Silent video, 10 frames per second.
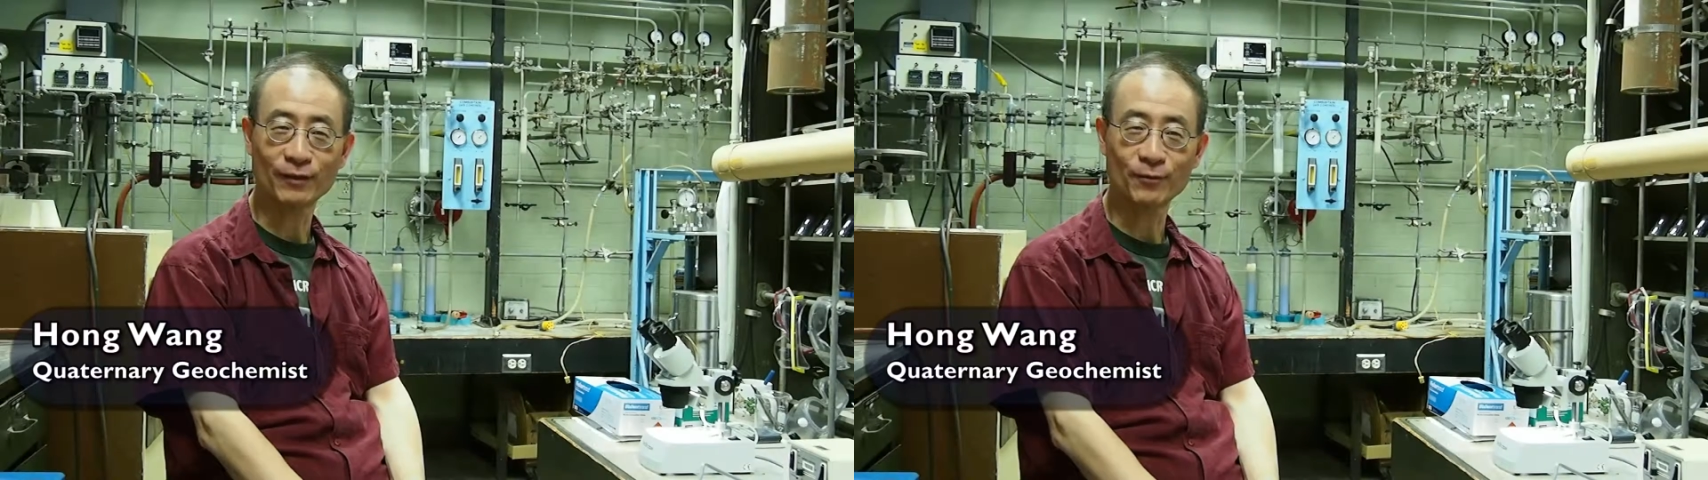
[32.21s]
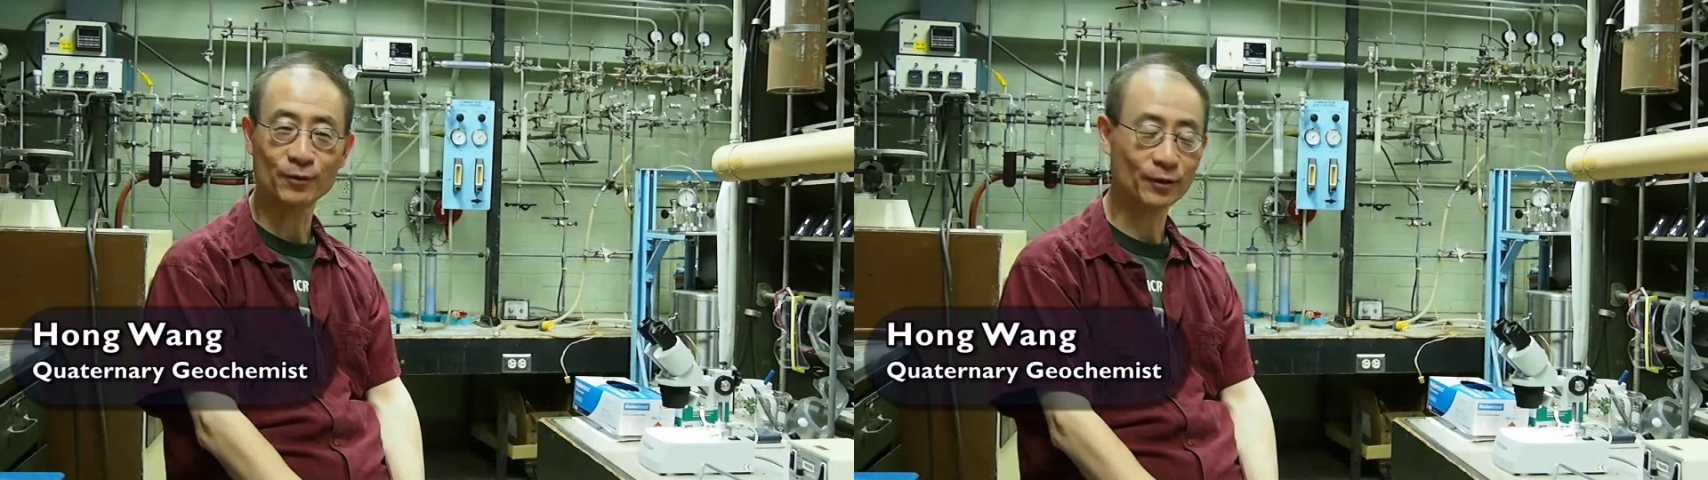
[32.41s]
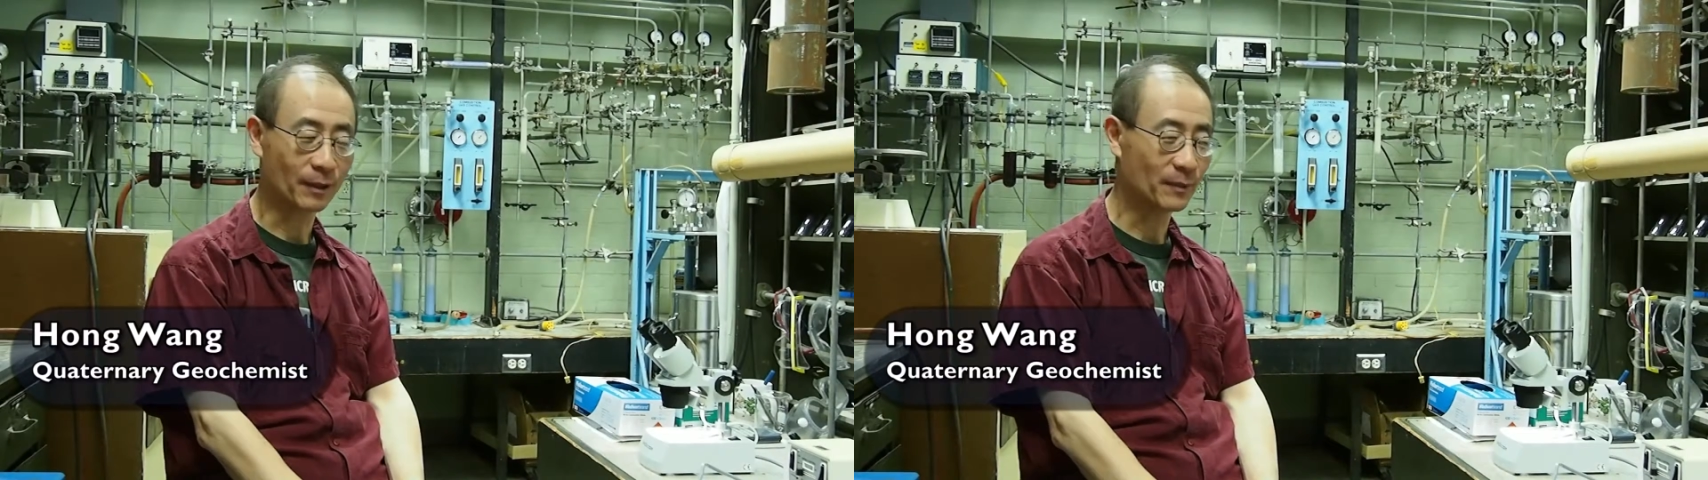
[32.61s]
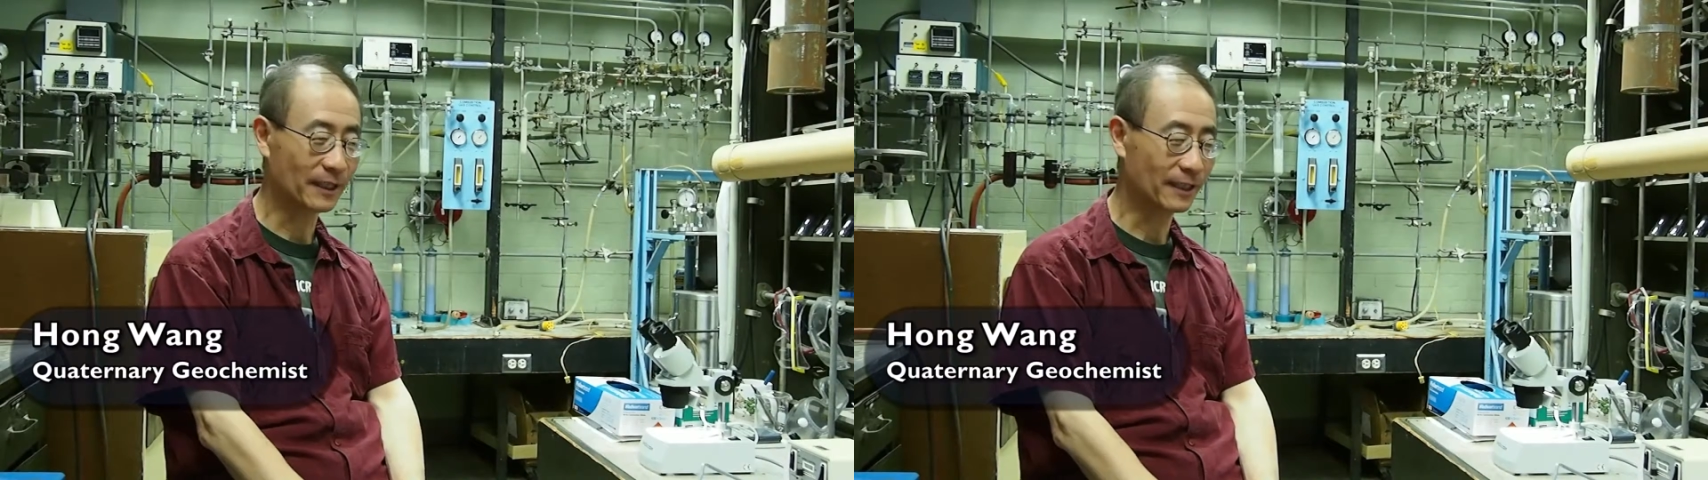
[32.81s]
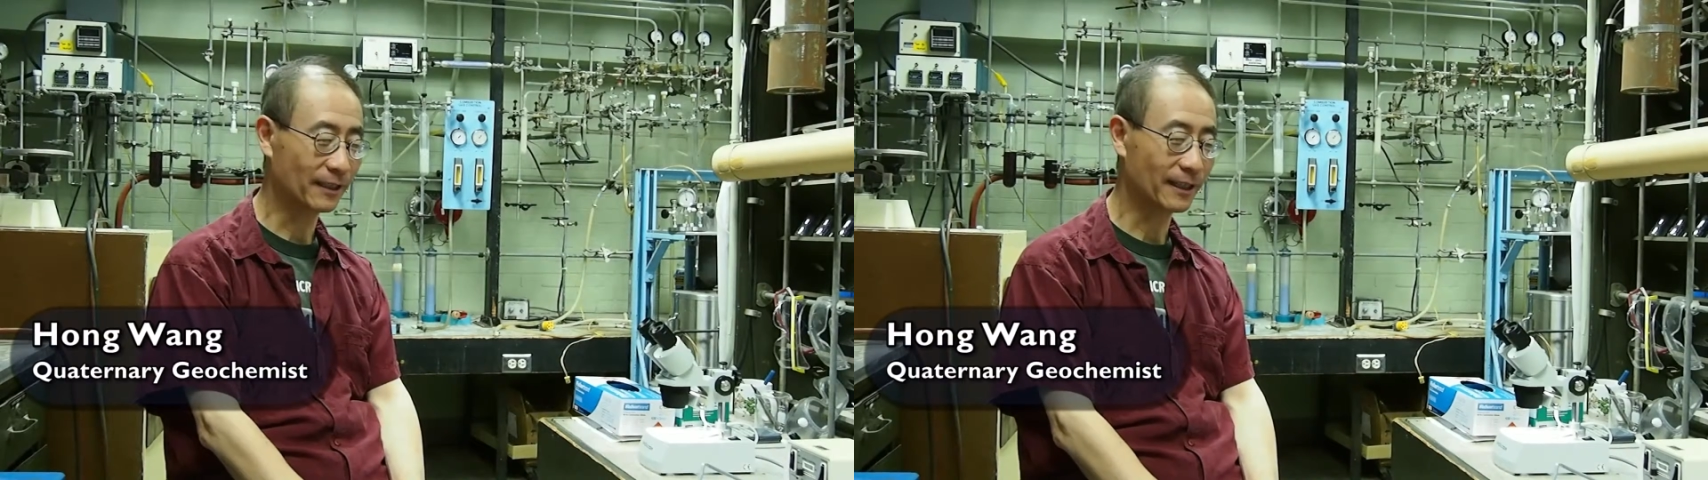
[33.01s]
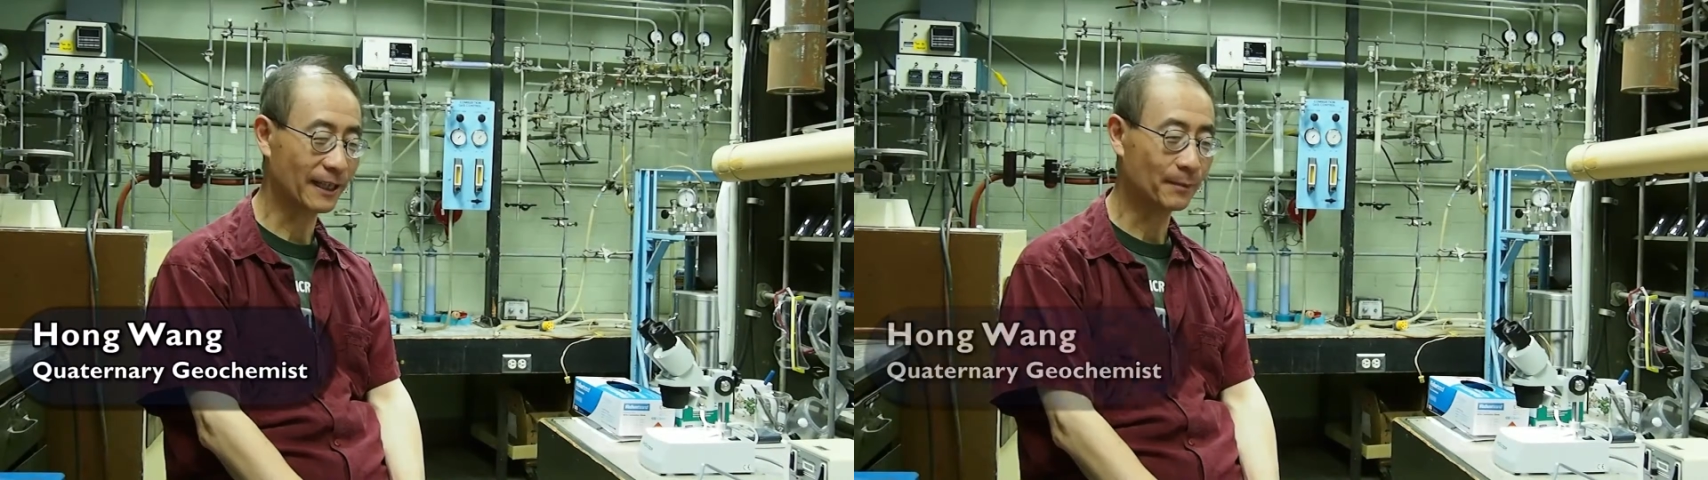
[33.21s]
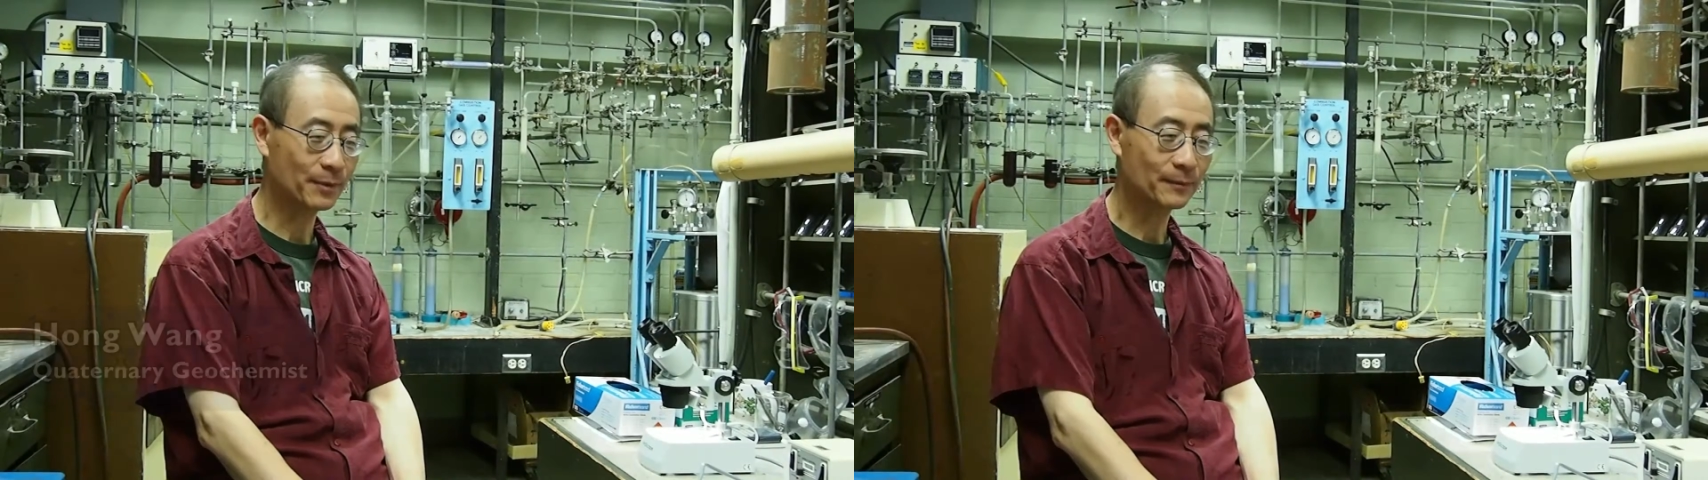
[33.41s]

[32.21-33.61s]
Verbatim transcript: radiocarbon dating lab